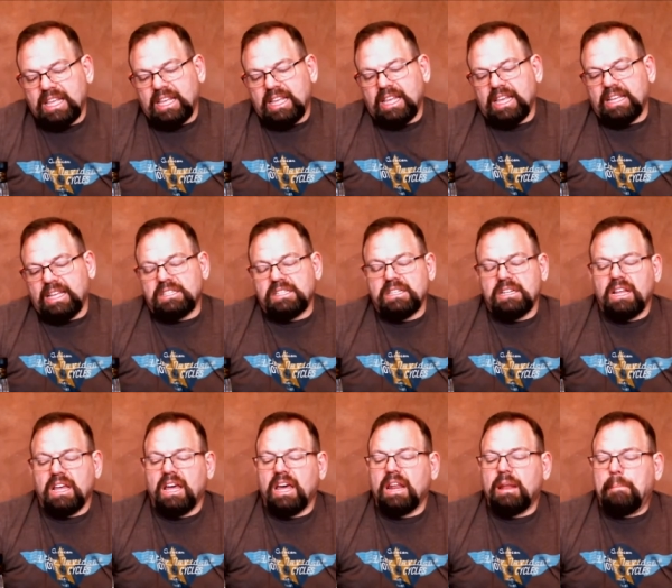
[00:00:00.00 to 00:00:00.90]
It's
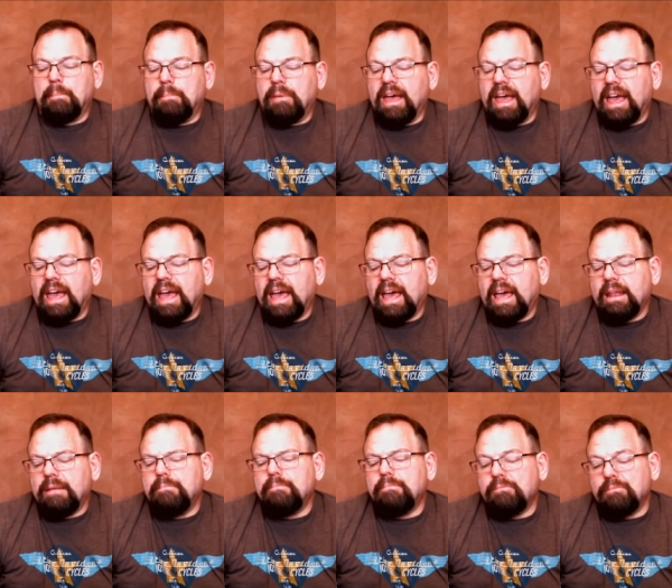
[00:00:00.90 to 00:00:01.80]
not a bad
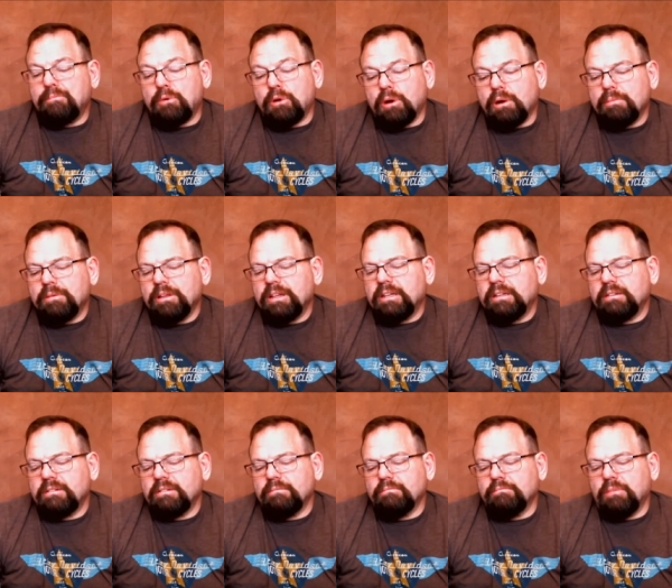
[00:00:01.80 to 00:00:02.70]
bourbon,
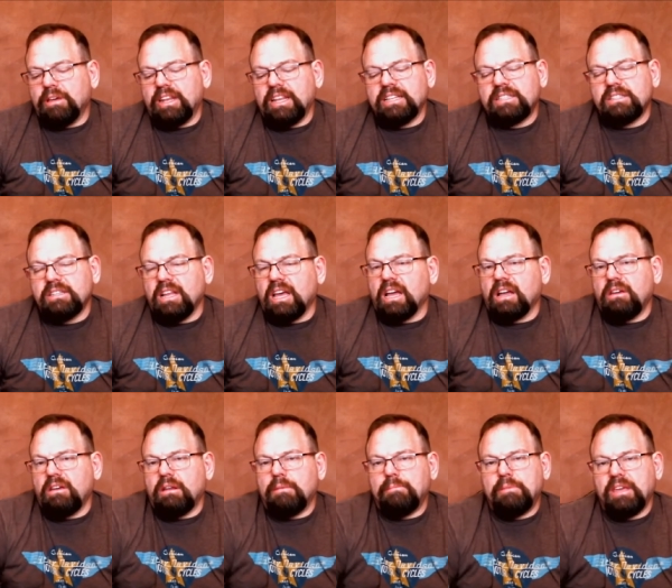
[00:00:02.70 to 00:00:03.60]
but it's not
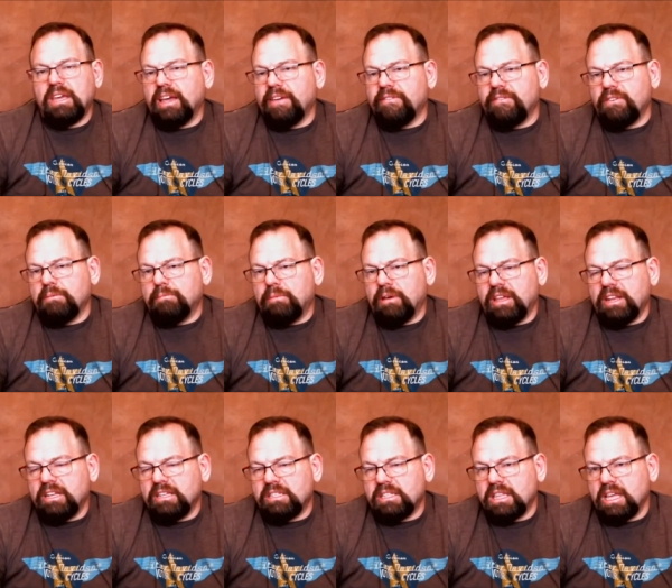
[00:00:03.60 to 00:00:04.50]
going to be
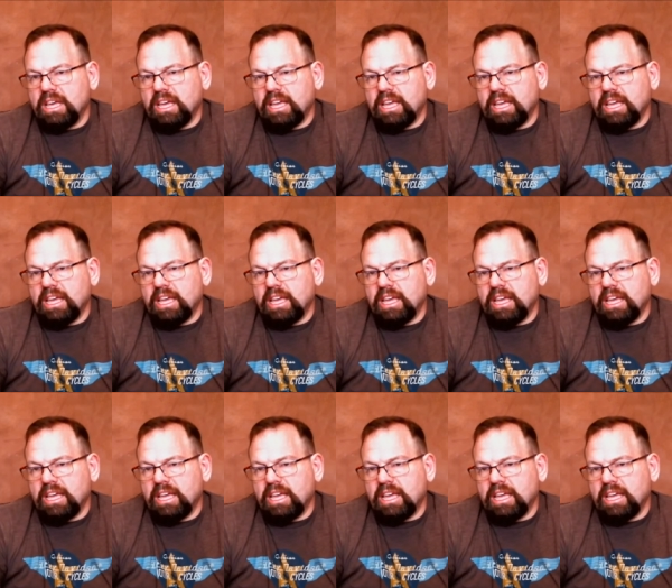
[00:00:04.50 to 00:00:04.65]
everybody's thing.